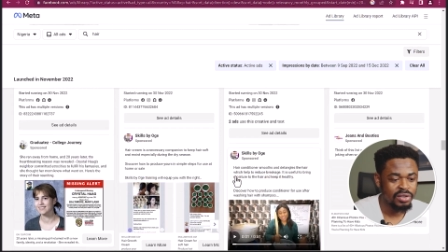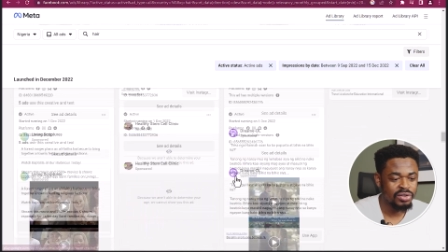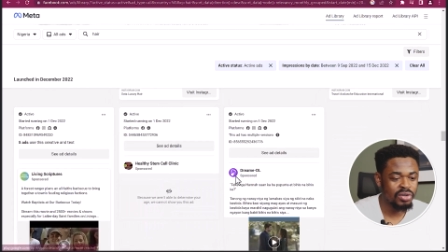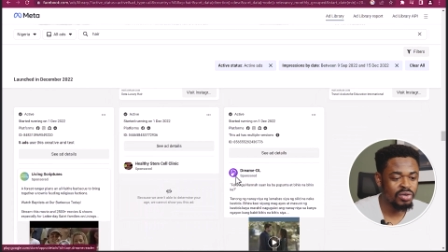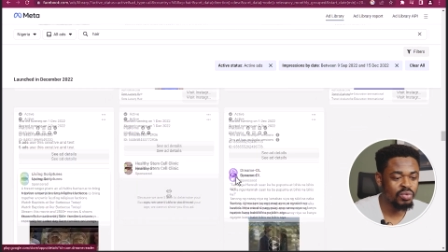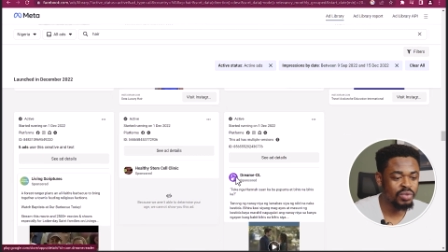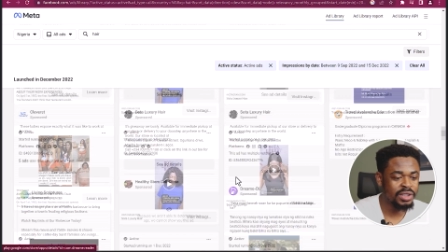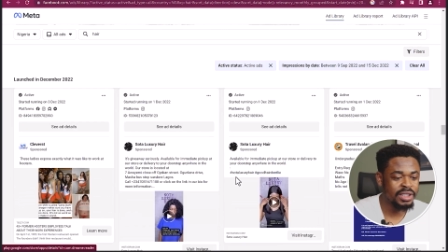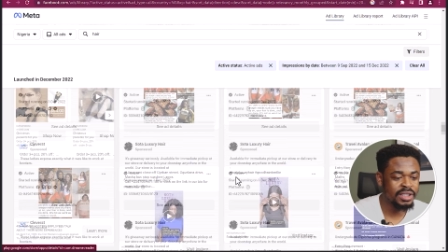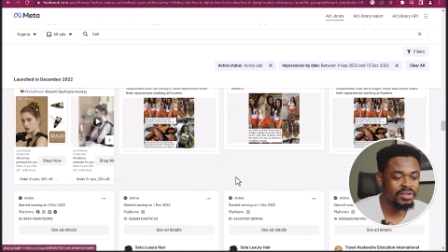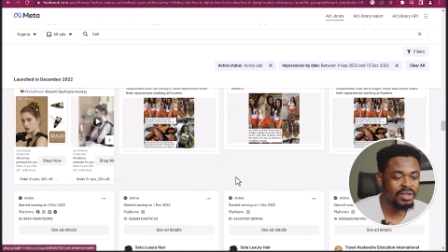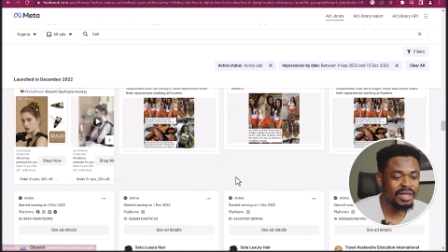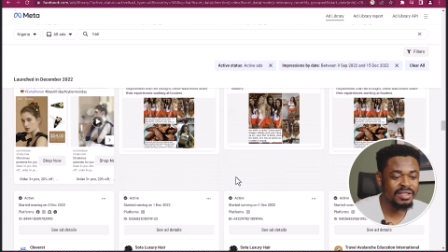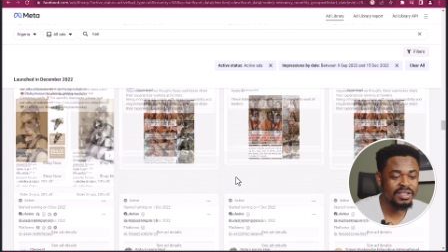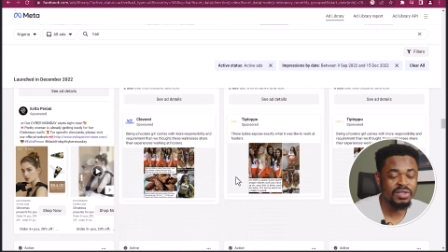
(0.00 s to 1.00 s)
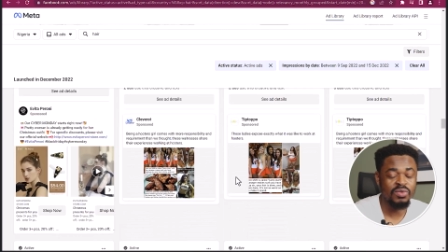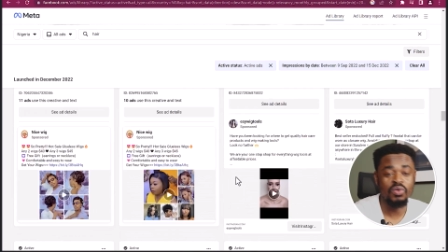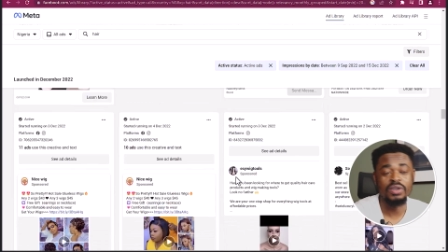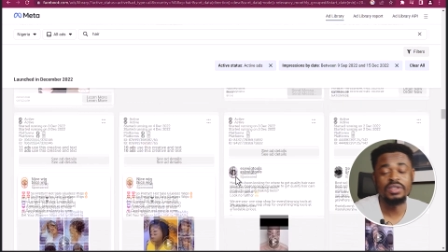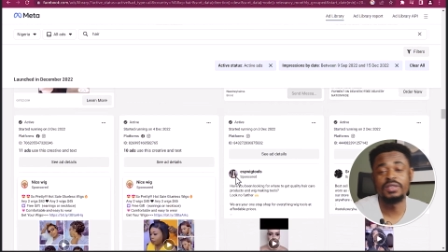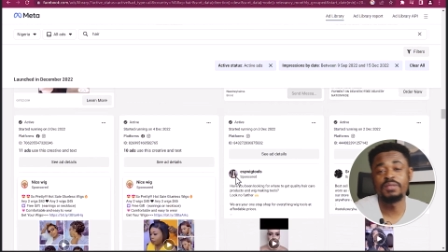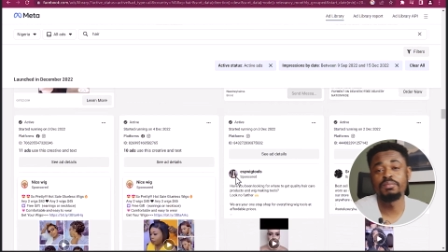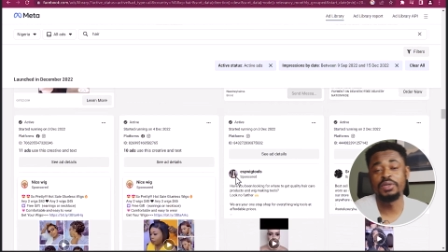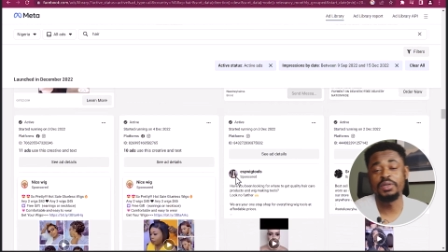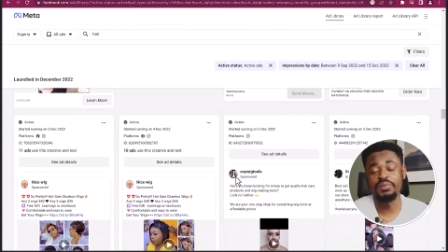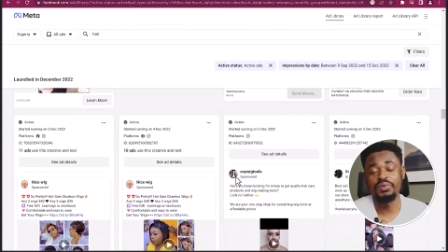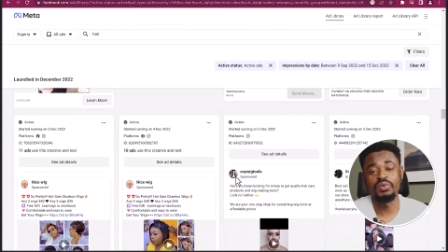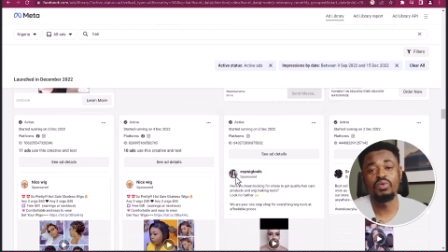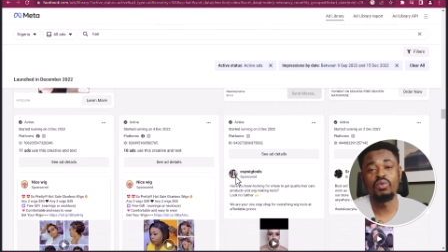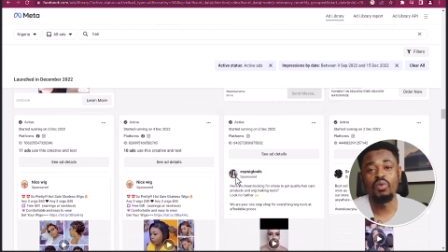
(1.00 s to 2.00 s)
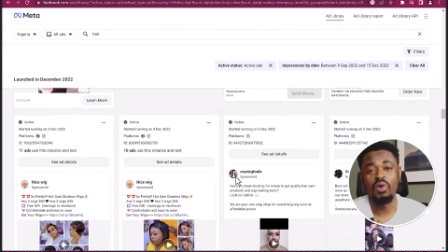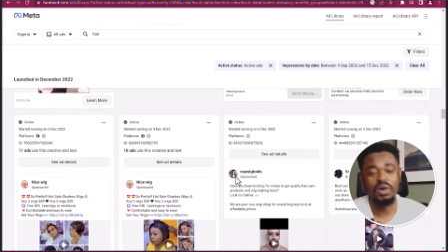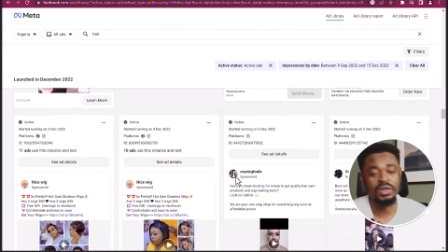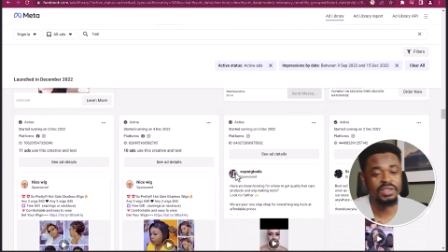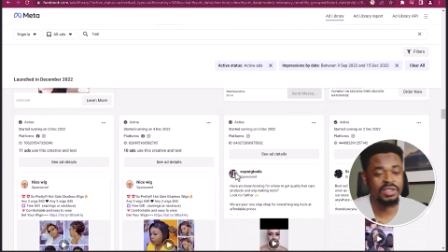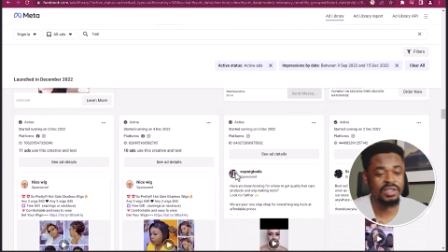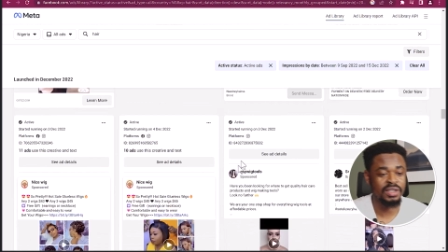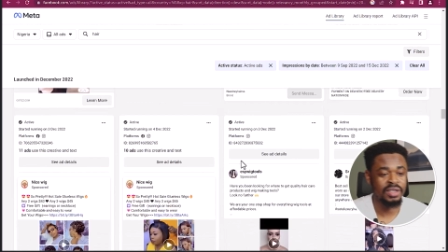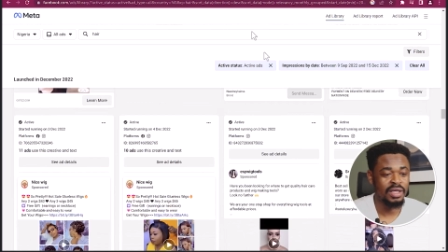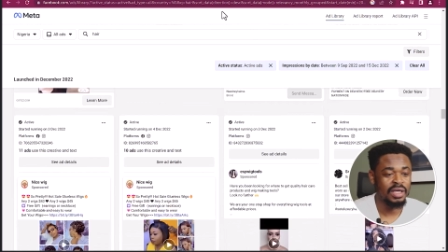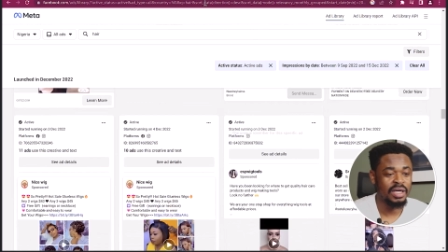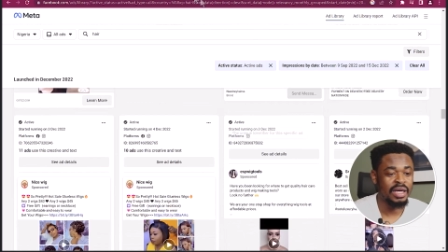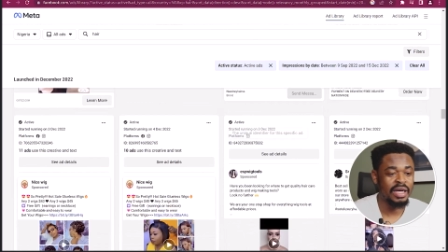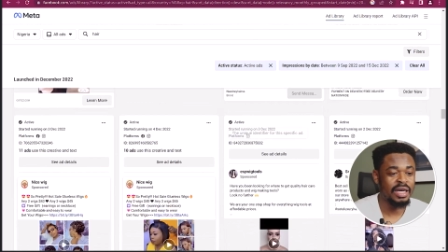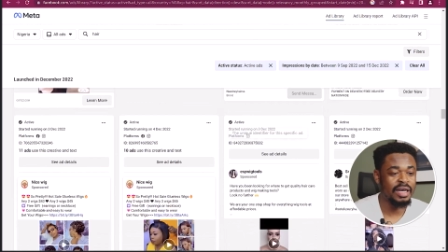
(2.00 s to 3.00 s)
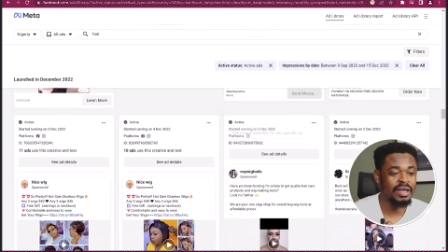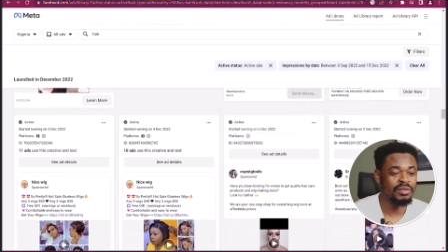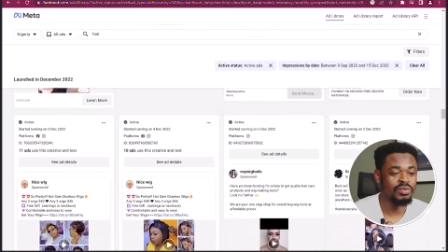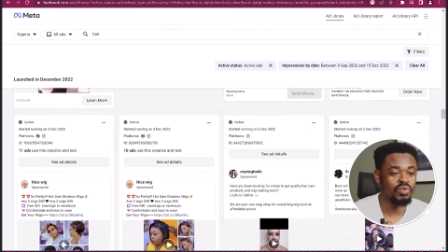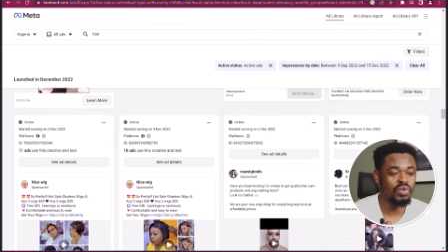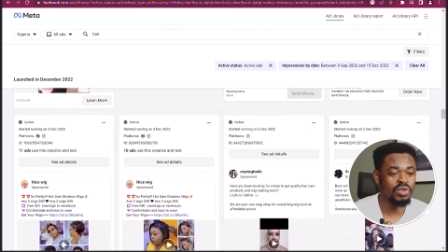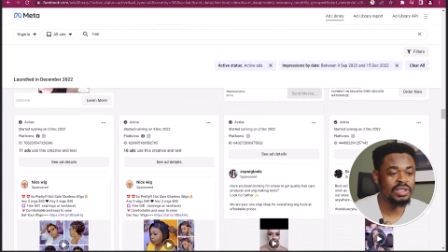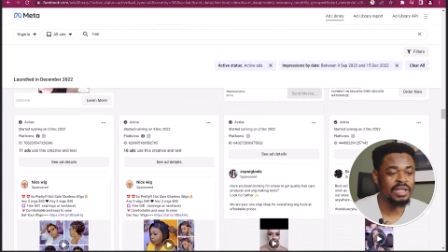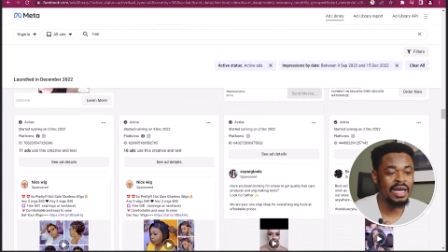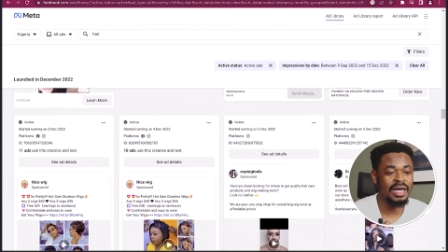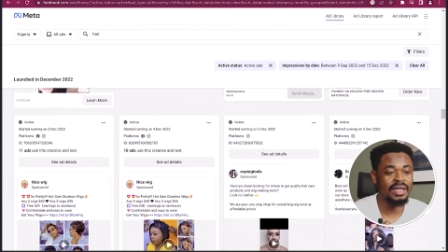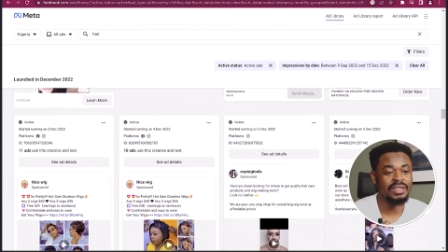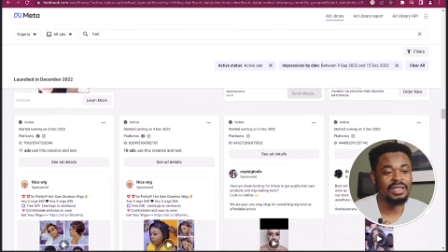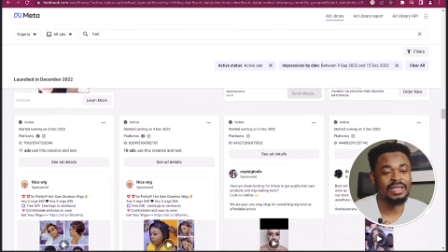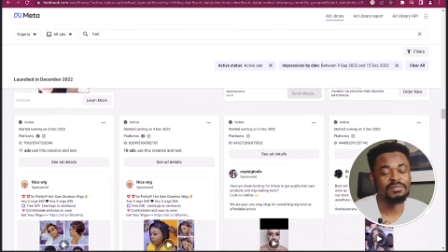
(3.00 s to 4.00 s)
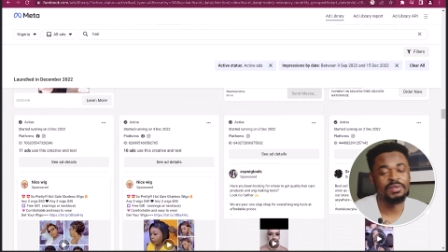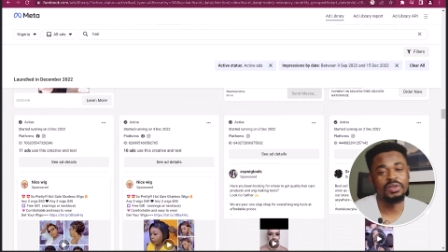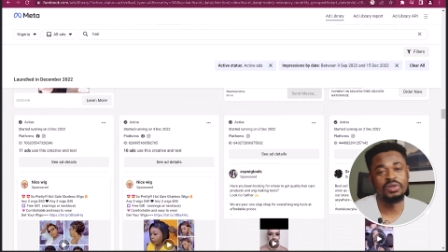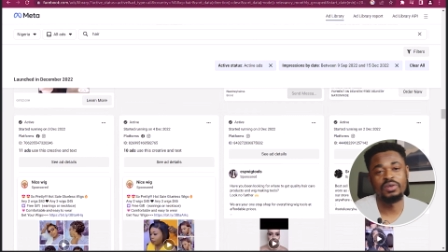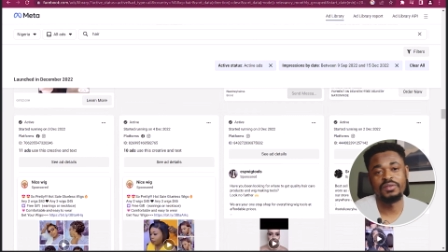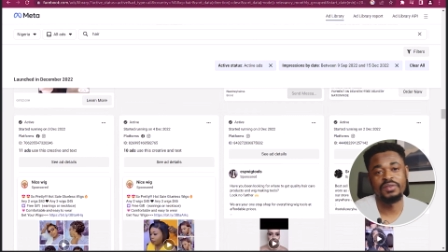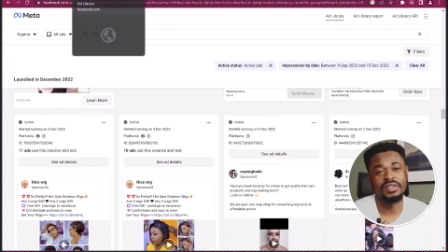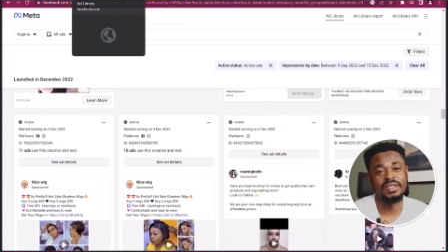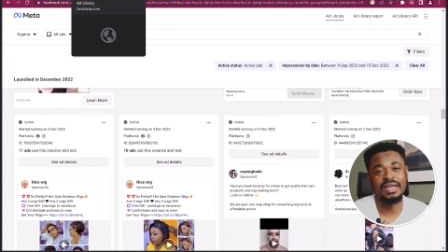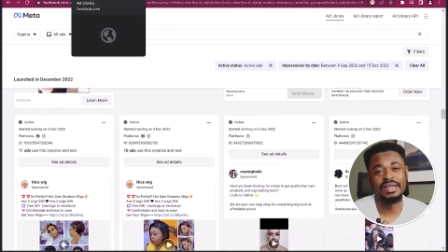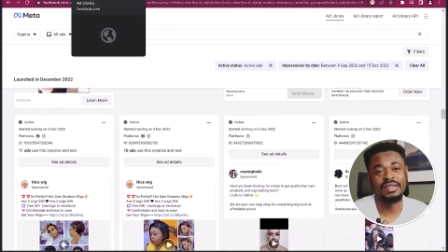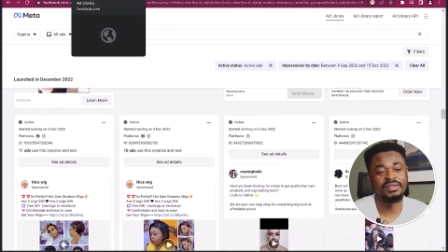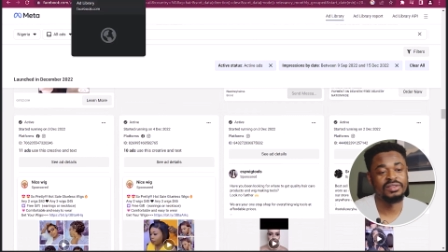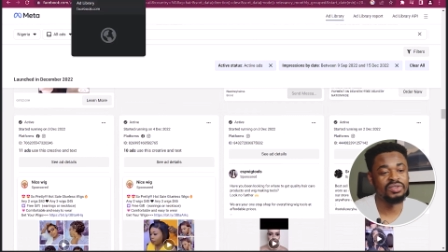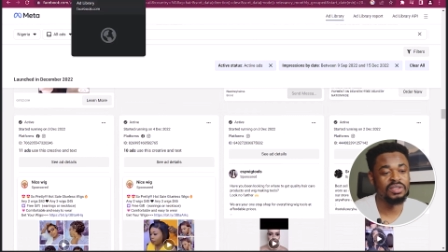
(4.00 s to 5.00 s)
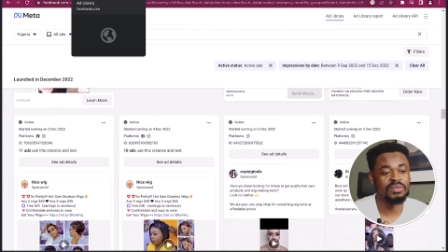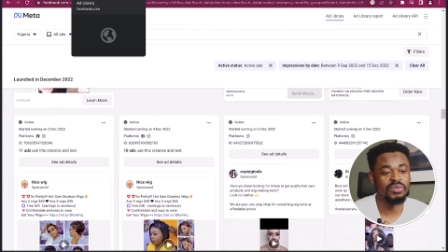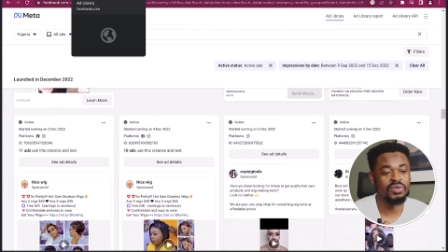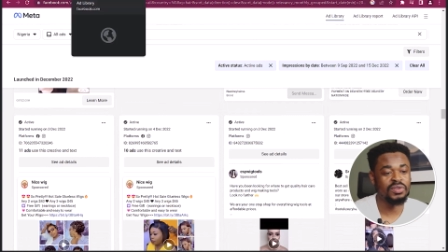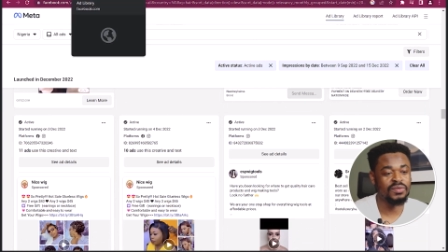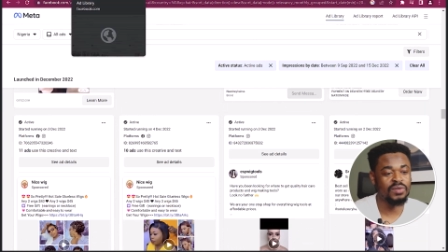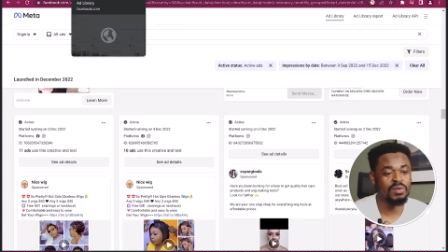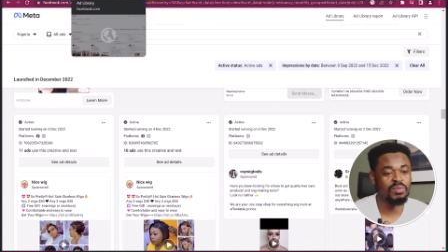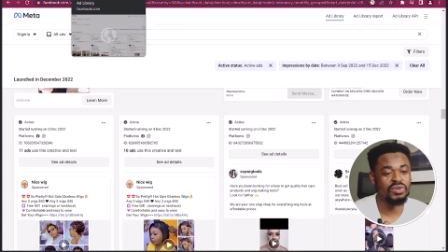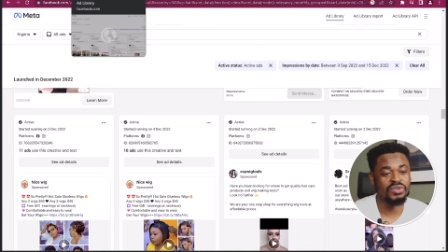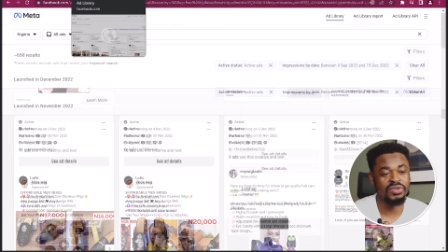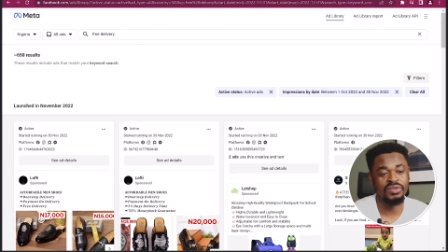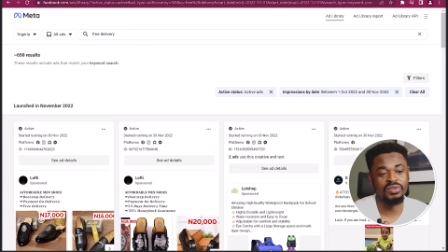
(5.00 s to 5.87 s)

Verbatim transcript: So with this, you can see what people want and what ad has been on for like three months, four months.